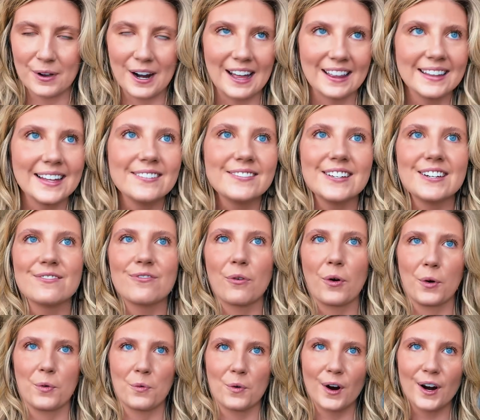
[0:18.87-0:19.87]
When I lived in
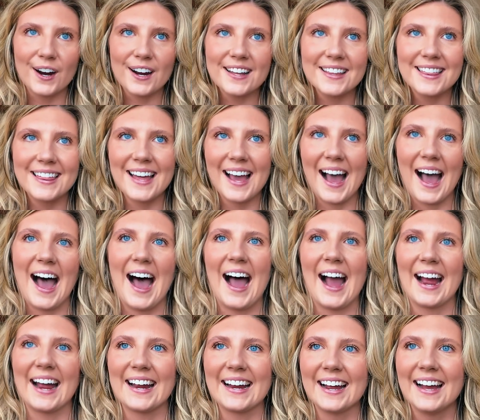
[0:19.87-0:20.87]
Fort Worth,
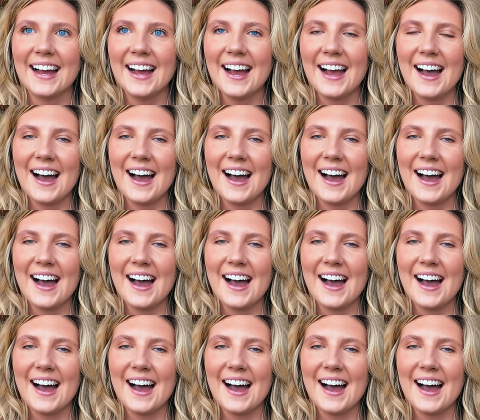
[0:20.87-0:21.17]
I